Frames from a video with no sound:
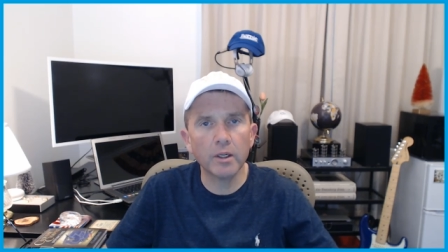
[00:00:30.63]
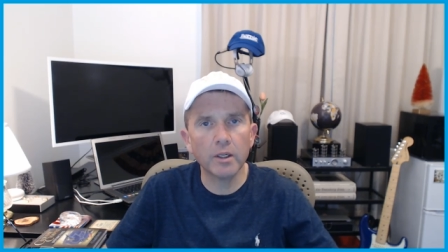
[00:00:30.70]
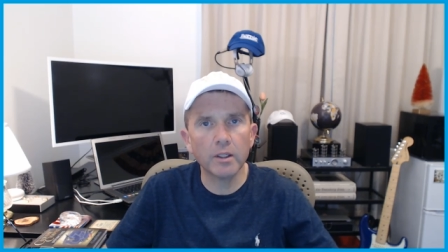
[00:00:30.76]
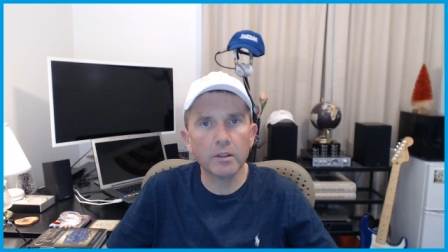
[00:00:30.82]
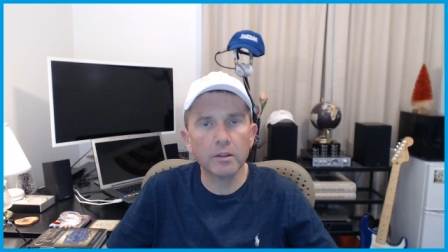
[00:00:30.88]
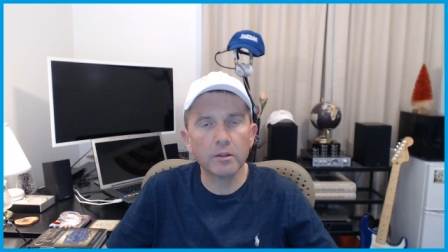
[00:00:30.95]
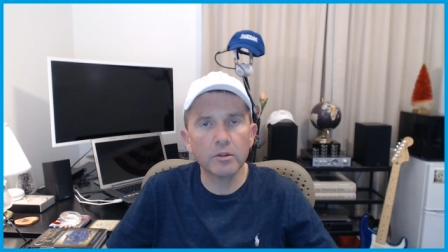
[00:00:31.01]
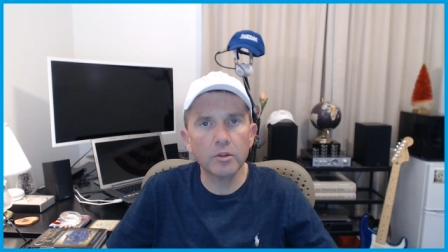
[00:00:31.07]

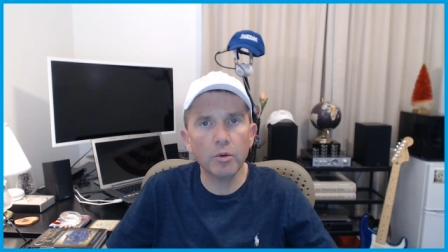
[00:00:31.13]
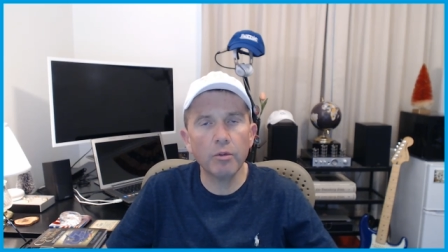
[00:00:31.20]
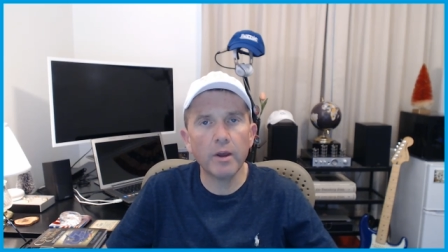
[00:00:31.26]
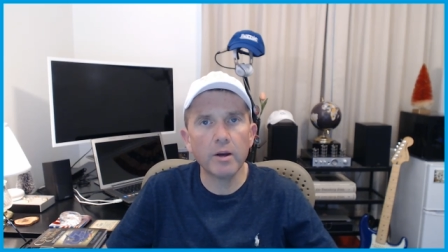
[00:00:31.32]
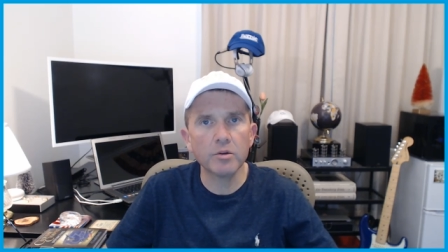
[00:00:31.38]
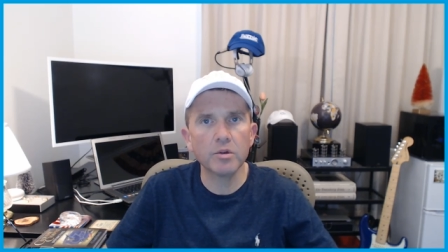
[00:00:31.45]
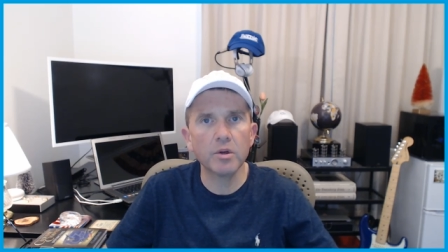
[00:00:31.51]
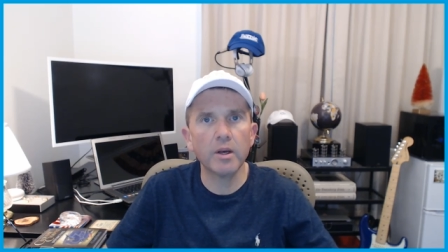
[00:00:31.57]

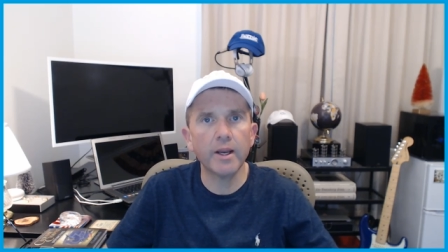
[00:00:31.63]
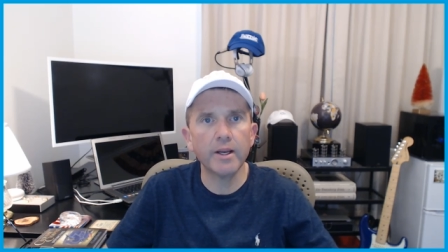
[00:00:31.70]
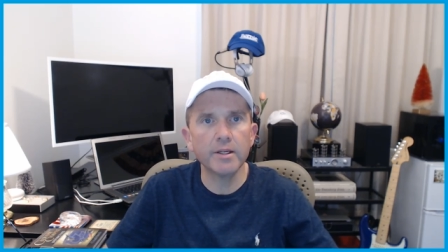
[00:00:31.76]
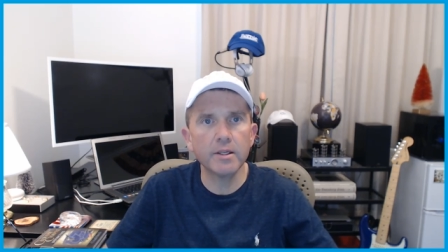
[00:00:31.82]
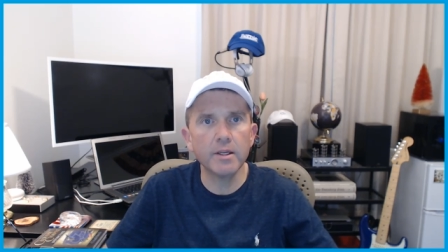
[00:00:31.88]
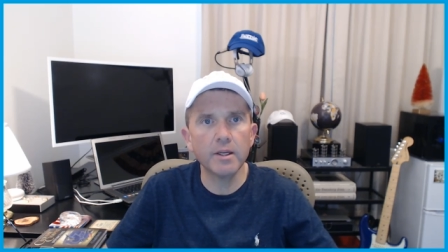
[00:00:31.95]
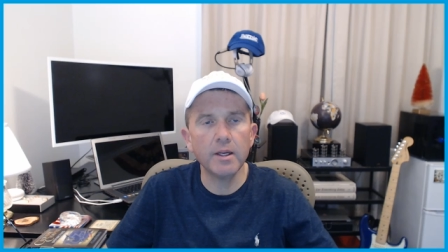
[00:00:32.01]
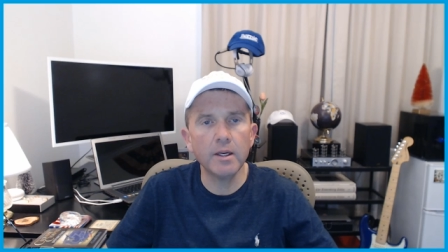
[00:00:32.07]

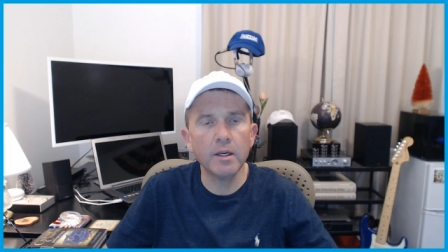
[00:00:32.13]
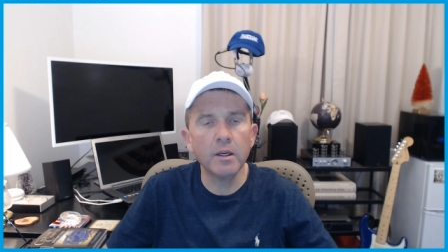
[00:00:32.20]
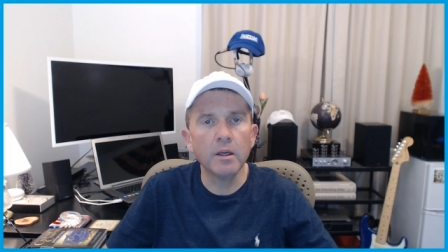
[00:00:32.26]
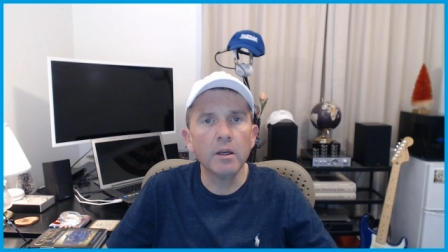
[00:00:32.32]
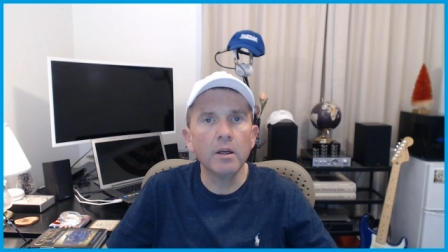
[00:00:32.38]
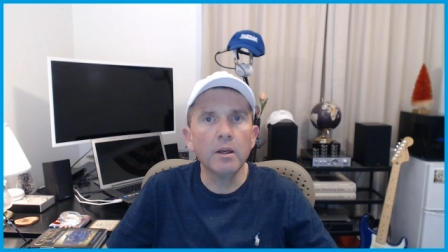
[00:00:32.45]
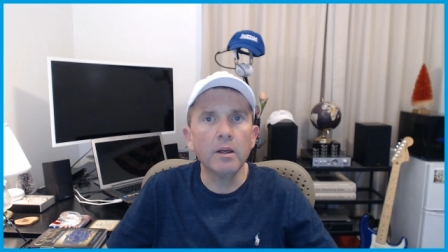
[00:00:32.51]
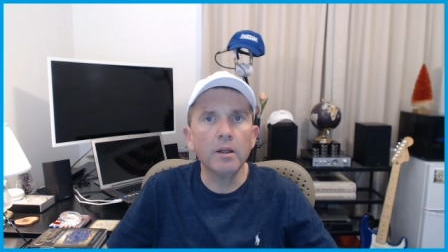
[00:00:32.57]
2019,
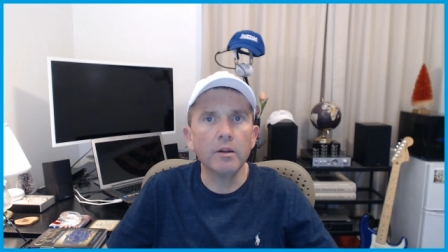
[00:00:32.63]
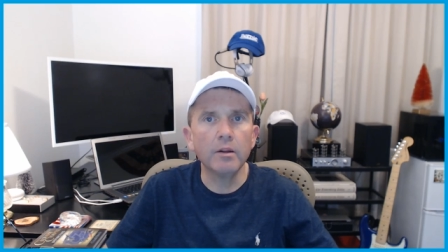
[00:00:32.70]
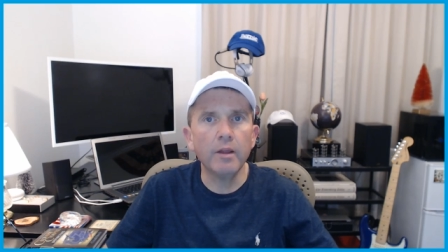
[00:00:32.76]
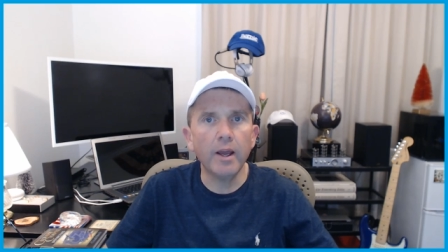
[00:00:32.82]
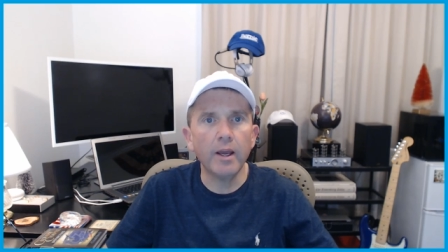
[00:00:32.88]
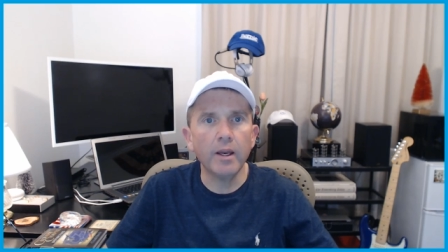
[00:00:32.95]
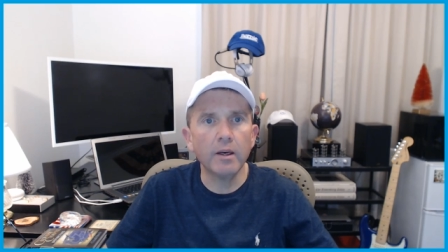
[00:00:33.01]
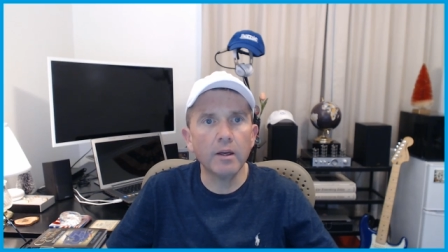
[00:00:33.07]

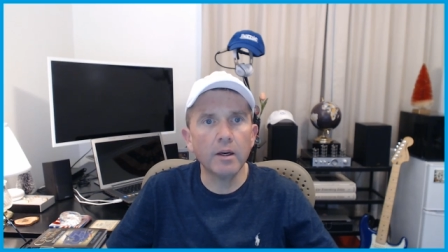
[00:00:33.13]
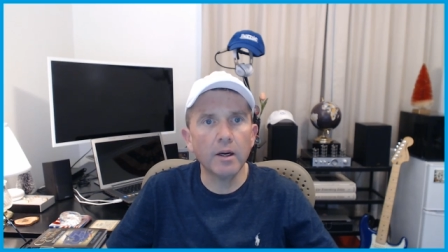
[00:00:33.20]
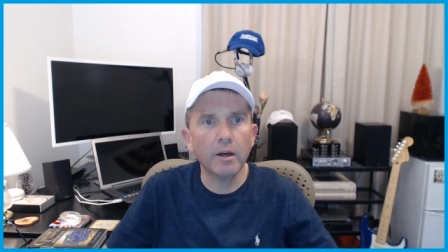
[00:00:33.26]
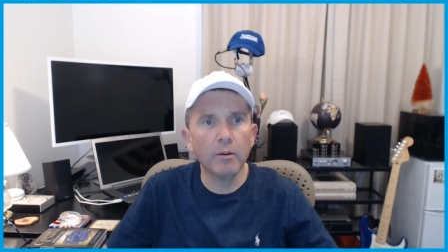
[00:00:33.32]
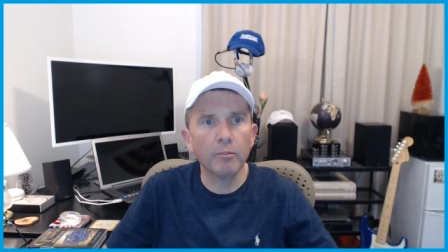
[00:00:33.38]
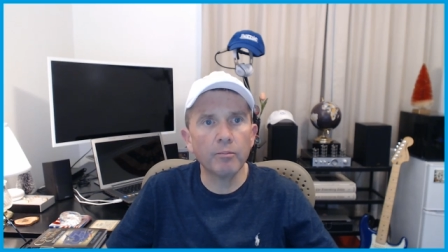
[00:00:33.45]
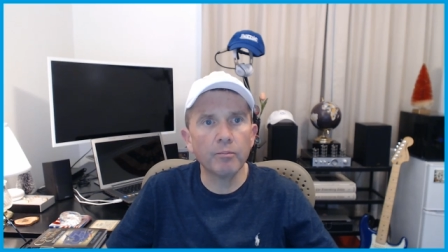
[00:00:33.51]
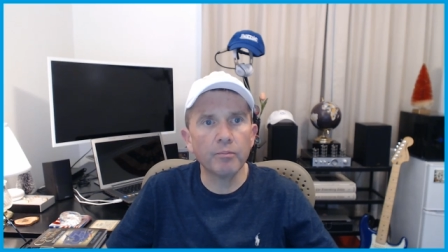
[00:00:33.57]
then
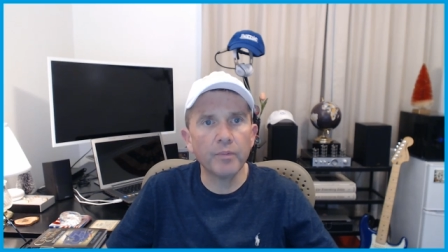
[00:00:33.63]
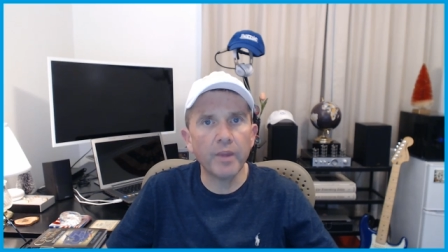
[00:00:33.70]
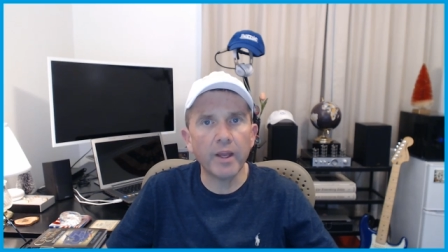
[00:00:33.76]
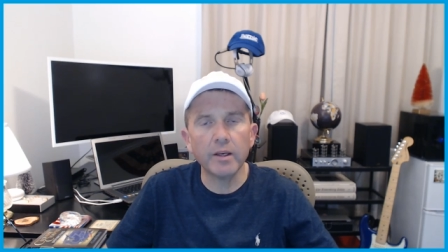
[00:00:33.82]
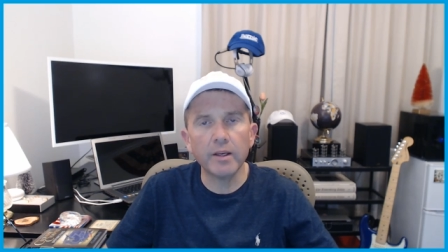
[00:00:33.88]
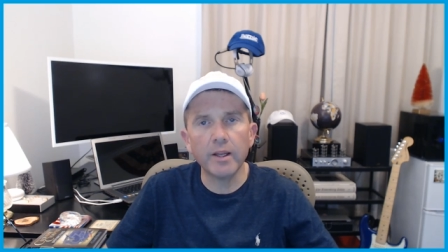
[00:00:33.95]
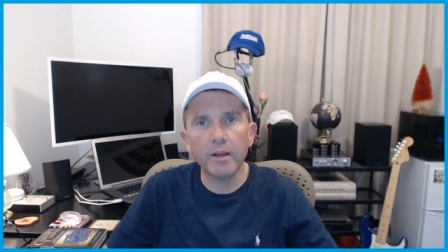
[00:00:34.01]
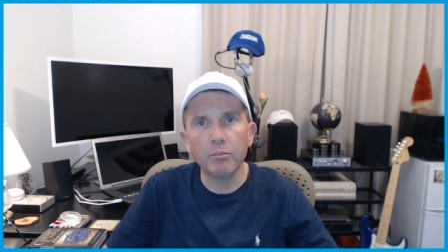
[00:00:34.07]

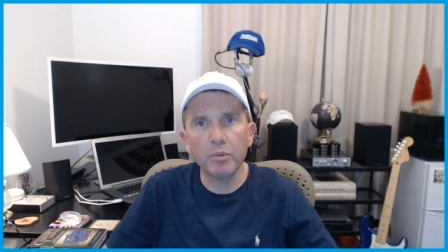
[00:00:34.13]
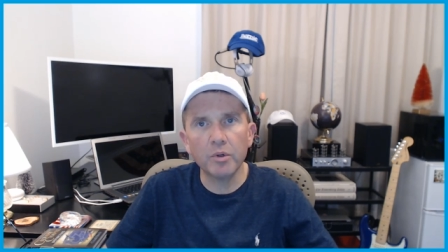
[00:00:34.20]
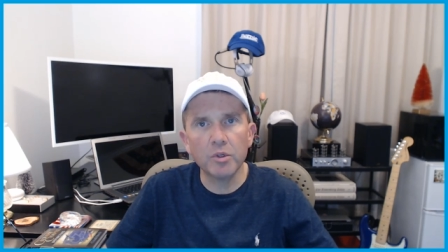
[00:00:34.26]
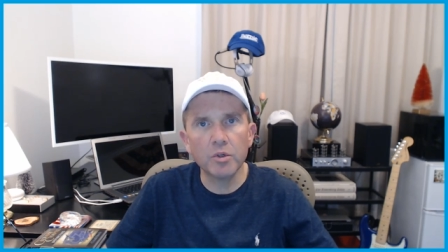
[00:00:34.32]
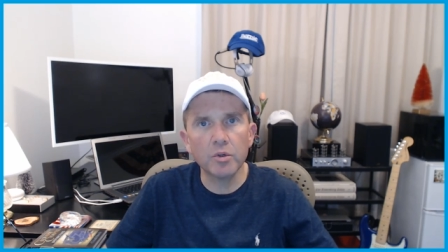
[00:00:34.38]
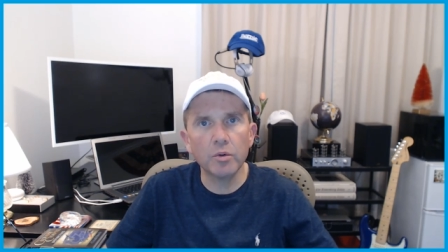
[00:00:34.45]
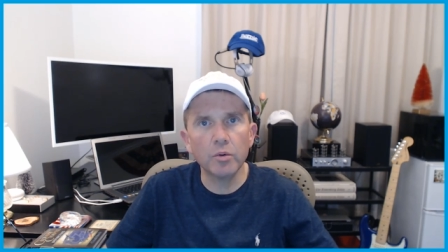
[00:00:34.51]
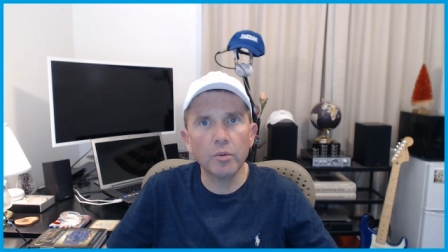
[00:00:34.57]
that puts
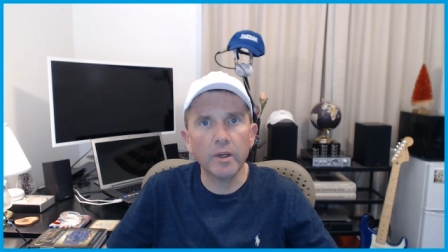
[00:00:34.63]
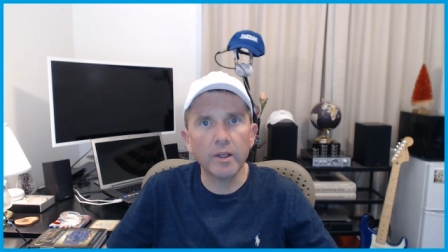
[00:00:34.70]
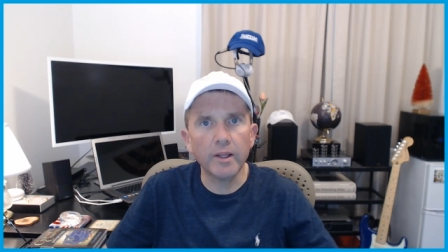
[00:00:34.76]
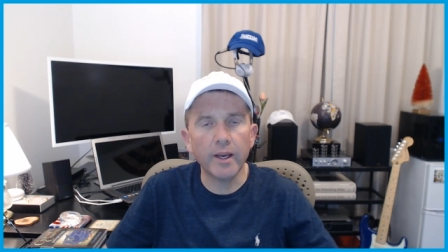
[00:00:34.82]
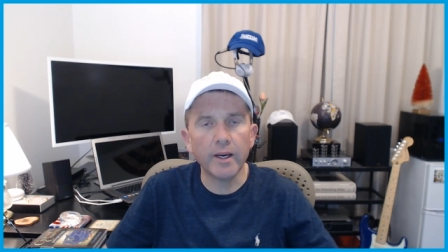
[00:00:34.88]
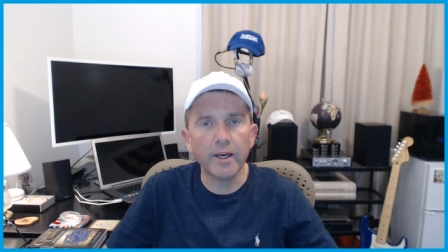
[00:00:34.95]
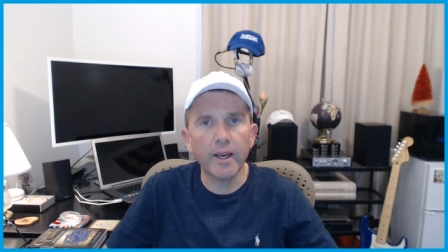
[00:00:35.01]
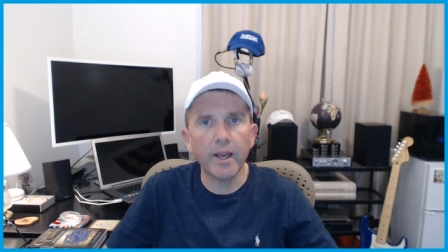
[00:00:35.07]
you in that
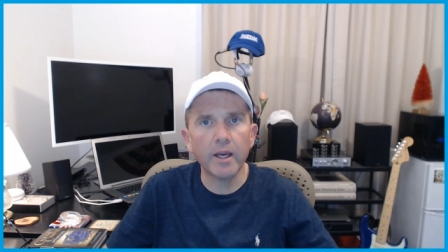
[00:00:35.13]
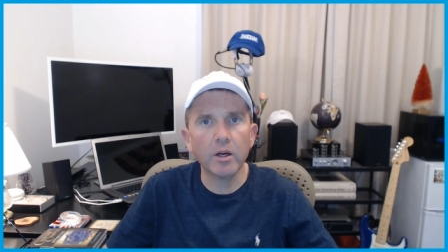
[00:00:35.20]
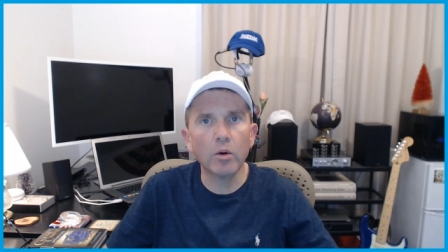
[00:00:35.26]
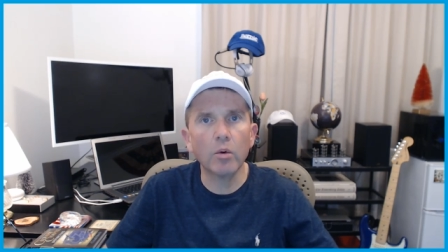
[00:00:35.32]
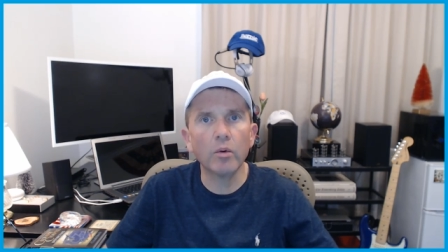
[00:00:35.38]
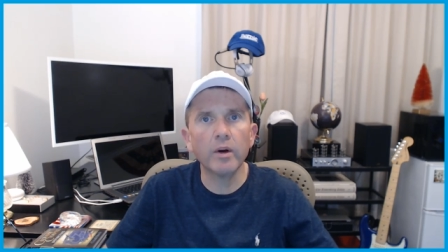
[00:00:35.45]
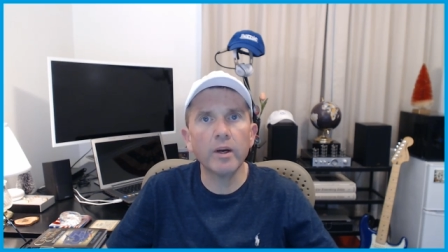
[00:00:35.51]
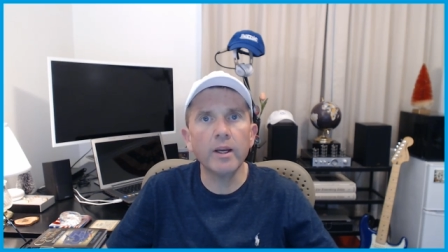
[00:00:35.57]

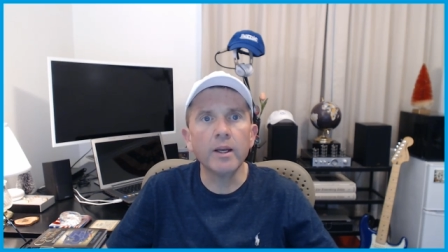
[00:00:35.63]
category.